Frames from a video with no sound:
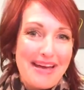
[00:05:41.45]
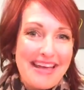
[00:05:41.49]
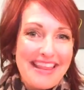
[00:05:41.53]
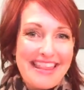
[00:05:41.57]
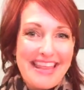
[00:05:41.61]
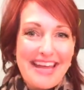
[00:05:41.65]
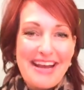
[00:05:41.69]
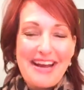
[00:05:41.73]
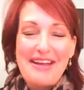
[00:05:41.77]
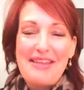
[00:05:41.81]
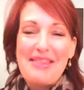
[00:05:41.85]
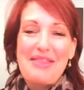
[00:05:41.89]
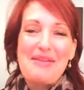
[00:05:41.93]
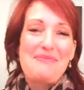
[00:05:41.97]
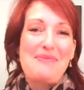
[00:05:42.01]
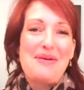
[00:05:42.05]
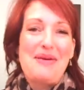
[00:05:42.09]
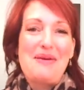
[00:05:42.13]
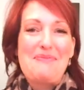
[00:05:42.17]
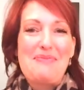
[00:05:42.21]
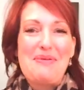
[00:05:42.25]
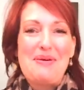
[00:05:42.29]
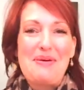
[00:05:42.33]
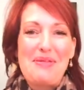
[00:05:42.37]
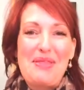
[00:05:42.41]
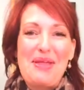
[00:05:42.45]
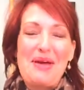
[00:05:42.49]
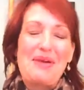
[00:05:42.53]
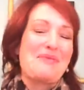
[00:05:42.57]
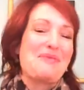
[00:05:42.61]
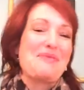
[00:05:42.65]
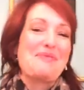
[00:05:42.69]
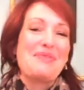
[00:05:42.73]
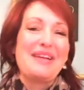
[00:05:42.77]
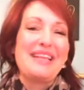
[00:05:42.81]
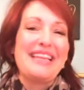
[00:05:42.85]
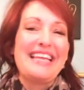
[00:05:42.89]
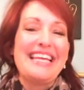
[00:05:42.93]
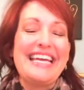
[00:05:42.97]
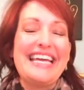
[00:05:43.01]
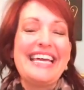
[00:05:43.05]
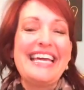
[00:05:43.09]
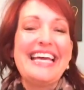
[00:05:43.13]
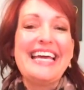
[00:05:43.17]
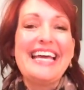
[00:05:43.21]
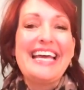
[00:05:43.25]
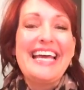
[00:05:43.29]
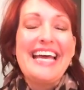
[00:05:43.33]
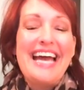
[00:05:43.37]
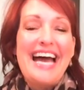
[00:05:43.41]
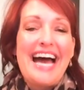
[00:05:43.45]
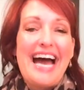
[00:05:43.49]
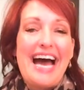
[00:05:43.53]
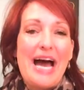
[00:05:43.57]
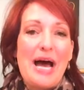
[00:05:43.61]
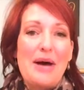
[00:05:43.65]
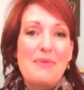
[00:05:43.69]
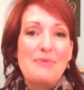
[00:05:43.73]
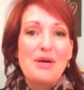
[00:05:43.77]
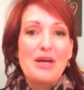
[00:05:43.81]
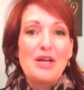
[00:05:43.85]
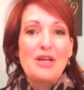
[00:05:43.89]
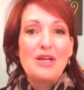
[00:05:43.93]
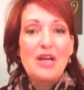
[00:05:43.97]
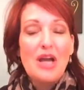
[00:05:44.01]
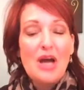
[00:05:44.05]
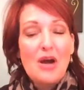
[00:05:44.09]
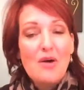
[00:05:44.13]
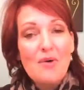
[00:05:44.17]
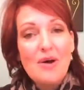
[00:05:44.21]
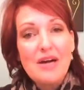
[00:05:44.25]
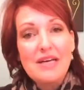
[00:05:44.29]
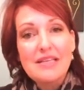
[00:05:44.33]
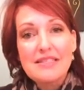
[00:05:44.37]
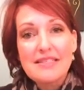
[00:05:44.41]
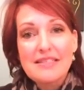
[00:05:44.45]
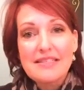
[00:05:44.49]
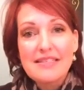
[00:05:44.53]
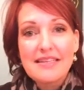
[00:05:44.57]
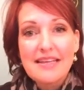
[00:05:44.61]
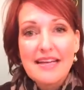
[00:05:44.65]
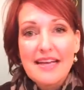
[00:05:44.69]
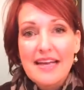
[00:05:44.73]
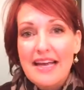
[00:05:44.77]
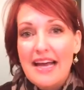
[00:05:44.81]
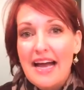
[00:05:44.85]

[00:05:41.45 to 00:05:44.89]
They're the people that really um, know us.